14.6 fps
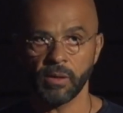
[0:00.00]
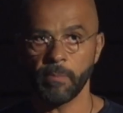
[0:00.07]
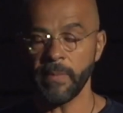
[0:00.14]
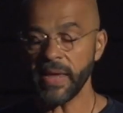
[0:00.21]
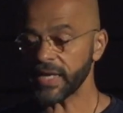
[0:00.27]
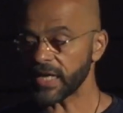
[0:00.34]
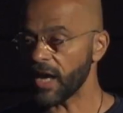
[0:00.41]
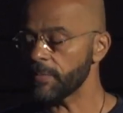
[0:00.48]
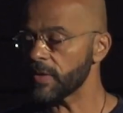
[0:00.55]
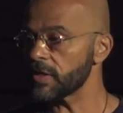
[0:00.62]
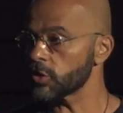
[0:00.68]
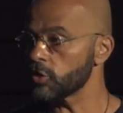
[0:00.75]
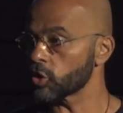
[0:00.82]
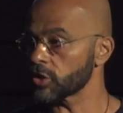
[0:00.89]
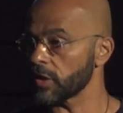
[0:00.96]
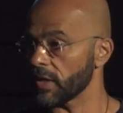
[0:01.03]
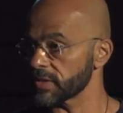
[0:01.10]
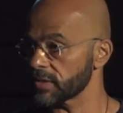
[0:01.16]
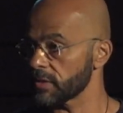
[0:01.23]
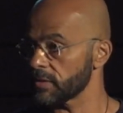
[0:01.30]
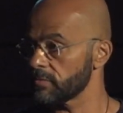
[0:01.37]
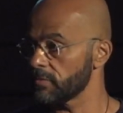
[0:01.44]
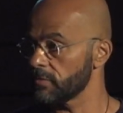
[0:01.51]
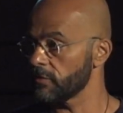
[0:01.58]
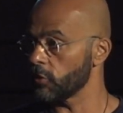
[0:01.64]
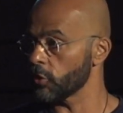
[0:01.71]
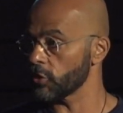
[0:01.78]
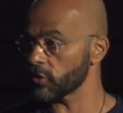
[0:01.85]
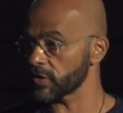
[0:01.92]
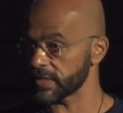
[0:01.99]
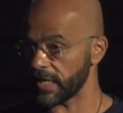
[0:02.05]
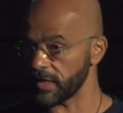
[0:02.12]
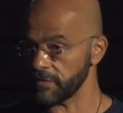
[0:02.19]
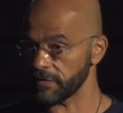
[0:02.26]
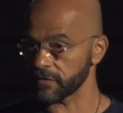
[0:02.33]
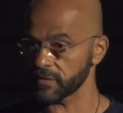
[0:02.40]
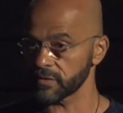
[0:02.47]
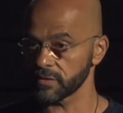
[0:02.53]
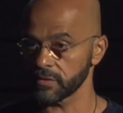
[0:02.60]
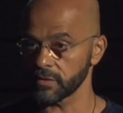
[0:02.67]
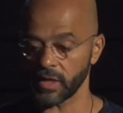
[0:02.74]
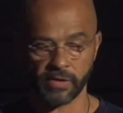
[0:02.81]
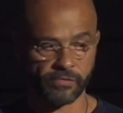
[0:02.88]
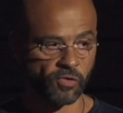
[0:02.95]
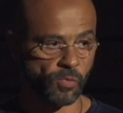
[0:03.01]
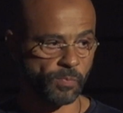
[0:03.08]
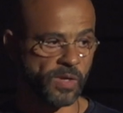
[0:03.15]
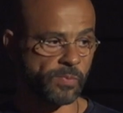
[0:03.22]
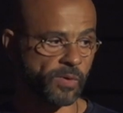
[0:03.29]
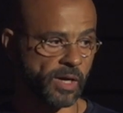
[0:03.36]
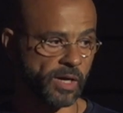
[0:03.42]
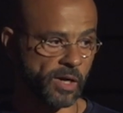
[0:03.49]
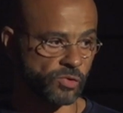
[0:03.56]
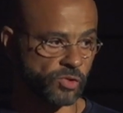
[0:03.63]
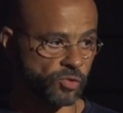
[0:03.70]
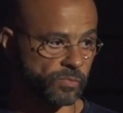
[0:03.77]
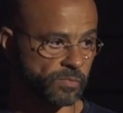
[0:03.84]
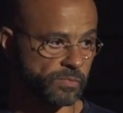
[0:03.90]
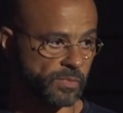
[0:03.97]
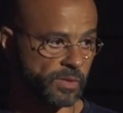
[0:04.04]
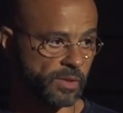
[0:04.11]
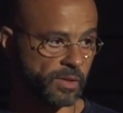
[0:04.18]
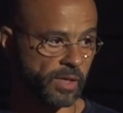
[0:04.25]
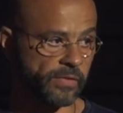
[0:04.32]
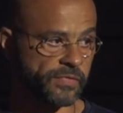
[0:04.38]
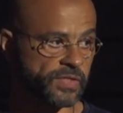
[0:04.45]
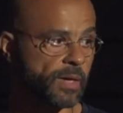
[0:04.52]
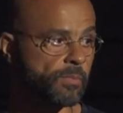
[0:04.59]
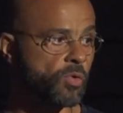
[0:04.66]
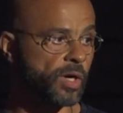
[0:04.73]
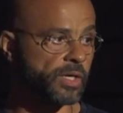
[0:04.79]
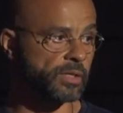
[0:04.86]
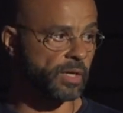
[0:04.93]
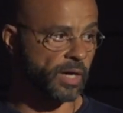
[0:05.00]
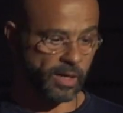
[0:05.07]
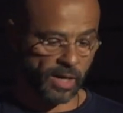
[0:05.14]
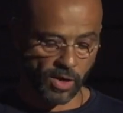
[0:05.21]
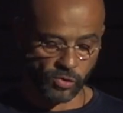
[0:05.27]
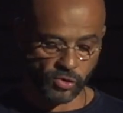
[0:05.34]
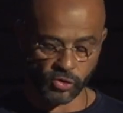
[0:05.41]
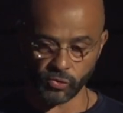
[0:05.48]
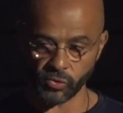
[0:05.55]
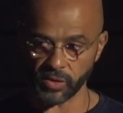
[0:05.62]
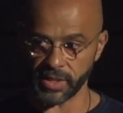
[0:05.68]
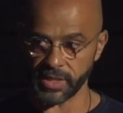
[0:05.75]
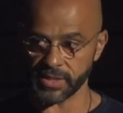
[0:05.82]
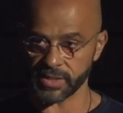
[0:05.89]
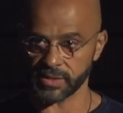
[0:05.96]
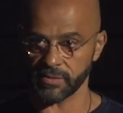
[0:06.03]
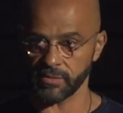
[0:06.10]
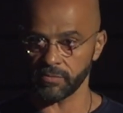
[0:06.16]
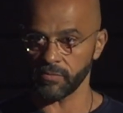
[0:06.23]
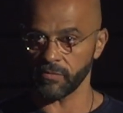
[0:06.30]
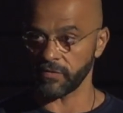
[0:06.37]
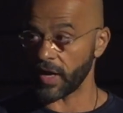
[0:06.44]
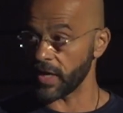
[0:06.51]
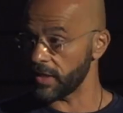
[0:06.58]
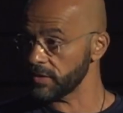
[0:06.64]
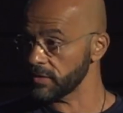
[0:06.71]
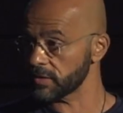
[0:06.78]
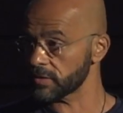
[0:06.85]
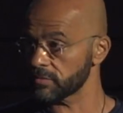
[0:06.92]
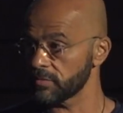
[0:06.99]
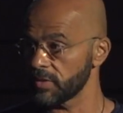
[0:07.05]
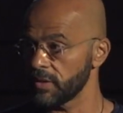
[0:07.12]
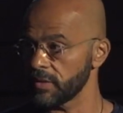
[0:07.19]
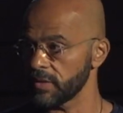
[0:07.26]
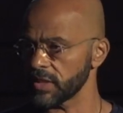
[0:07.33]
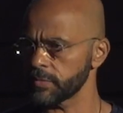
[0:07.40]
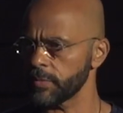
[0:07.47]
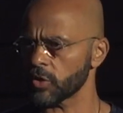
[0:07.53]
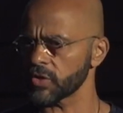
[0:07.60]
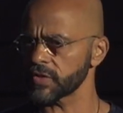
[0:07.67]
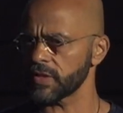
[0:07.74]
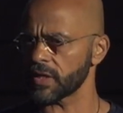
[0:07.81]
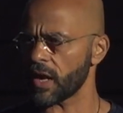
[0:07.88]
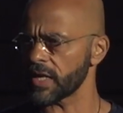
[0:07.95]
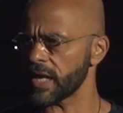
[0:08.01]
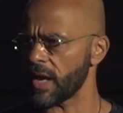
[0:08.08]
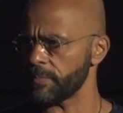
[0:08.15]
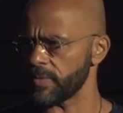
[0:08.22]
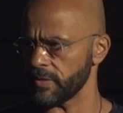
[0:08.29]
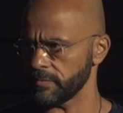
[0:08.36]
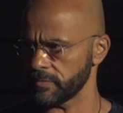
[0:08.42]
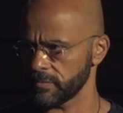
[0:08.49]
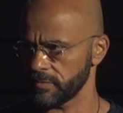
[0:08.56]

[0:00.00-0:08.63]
make happiness your task for yourself and for people around you. If someone around you is violent, that's because they're unhappy.